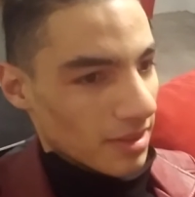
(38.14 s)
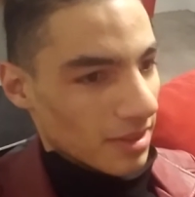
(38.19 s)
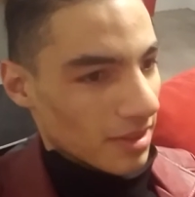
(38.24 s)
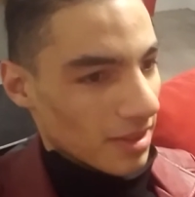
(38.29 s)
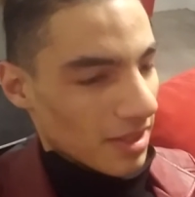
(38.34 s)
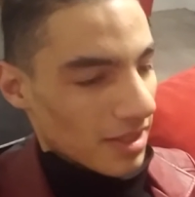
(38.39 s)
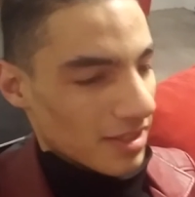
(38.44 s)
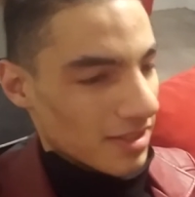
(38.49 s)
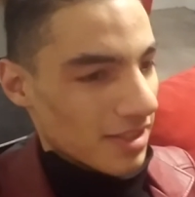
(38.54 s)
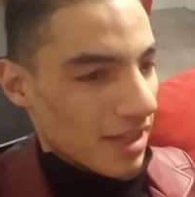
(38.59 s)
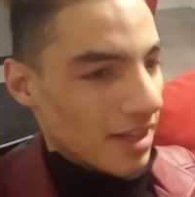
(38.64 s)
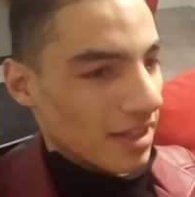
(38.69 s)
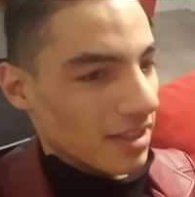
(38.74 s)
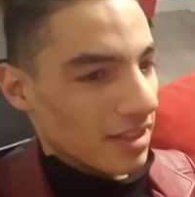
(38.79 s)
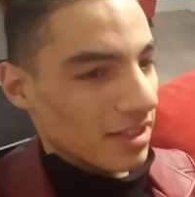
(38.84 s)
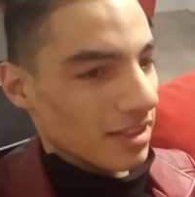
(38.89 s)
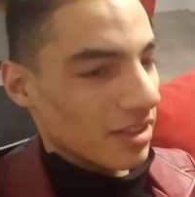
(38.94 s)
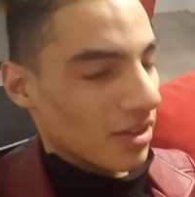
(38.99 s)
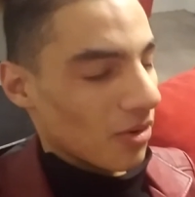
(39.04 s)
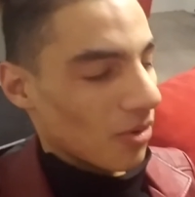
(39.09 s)

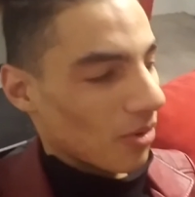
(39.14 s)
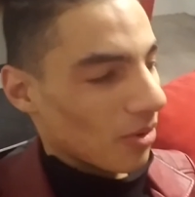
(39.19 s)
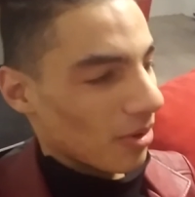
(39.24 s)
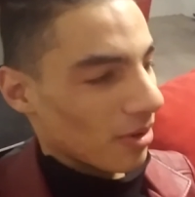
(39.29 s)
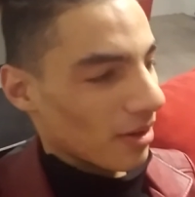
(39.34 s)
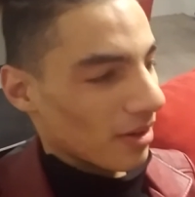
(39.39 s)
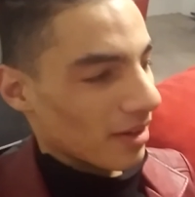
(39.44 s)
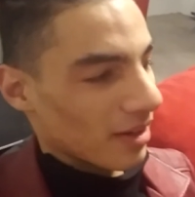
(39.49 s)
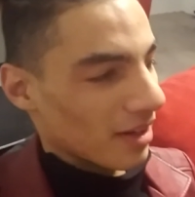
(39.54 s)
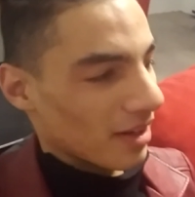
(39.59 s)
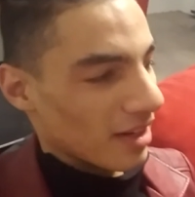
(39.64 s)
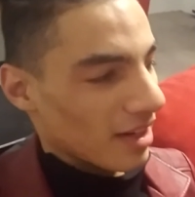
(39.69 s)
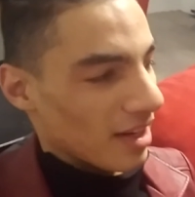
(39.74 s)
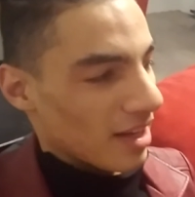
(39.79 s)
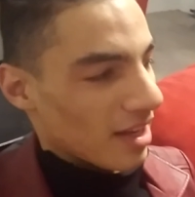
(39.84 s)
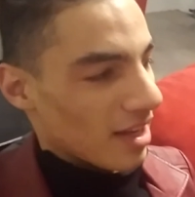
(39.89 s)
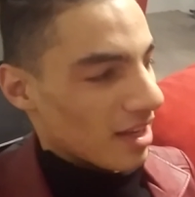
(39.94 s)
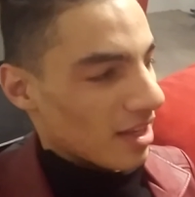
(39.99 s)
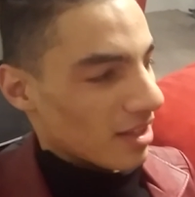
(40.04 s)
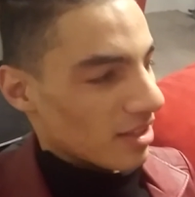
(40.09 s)
excited, or,
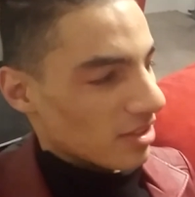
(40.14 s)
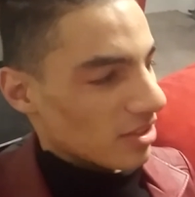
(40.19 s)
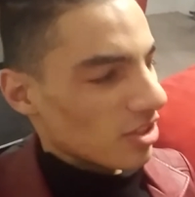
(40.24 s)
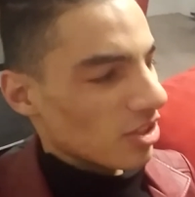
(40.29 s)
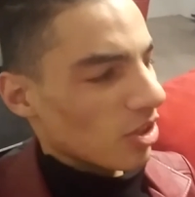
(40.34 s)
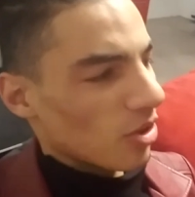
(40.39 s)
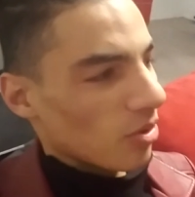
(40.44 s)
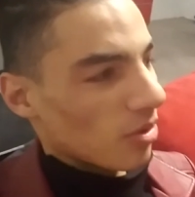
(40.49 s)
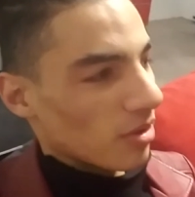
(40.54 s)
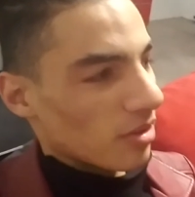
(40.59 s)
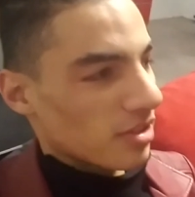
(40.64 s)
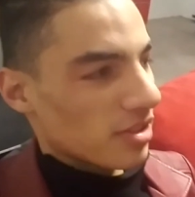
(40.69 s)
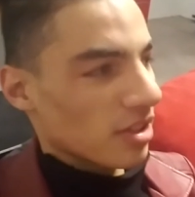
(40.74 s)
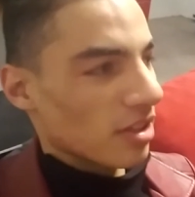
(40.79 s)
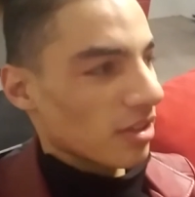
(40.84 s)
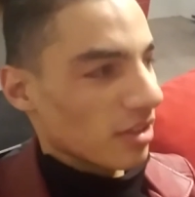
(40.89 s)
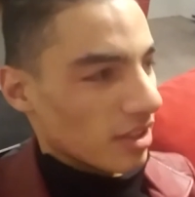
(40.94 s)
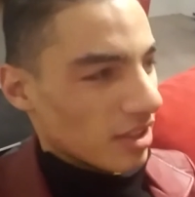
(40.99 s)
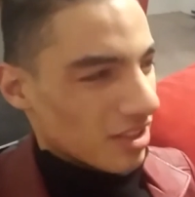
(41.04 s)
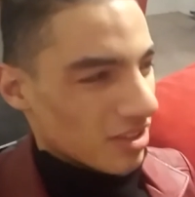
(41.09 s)
a
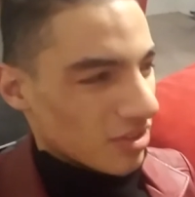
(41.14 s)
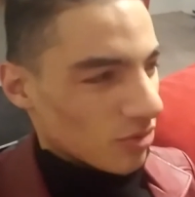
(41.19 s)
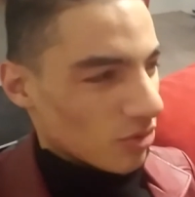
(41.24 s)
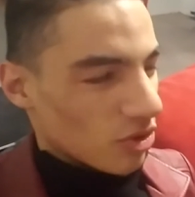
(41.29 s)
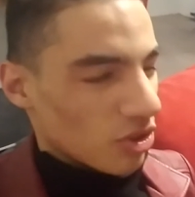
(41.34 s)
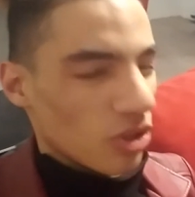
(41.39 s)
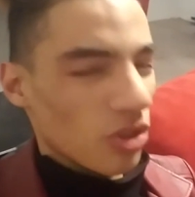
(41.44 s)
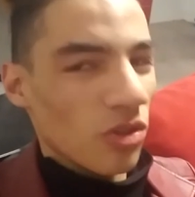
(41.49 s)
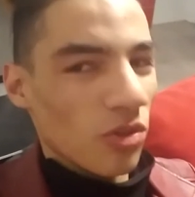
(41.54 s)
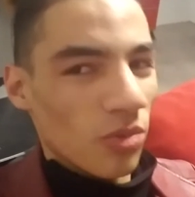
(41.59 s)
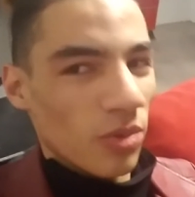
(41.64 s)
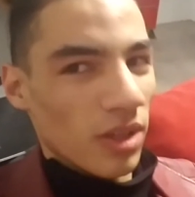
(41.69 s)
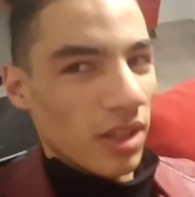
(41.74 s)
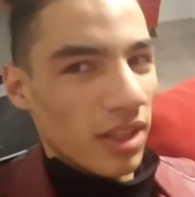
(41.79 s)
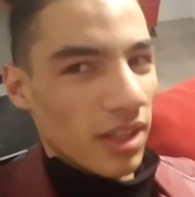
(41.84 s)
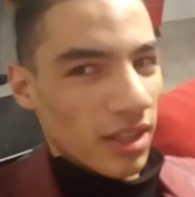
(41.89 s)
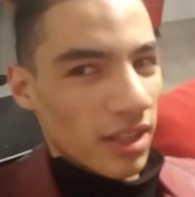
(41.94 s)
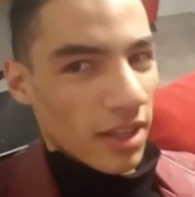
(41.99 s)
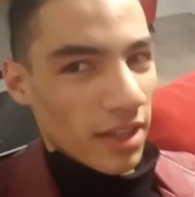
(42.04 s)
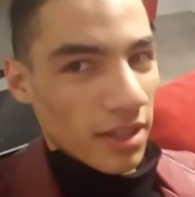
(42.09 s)
song that you
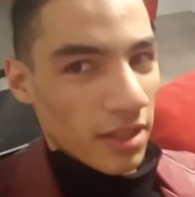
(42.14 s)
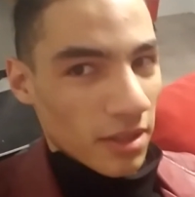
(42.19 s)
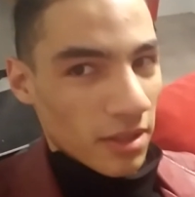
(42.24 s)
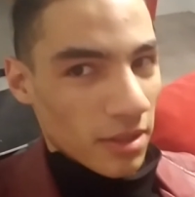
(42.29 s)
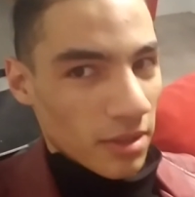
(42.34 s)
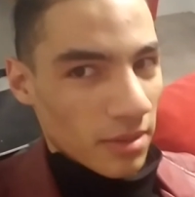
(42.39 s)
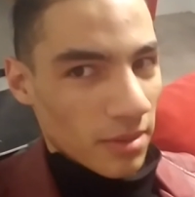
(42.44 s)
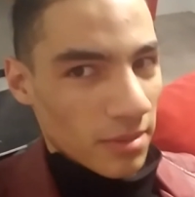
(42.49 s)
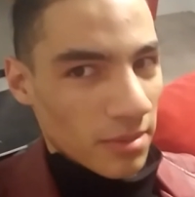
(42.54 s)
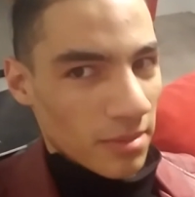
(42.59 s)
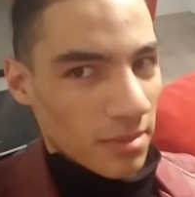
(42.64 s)
really like.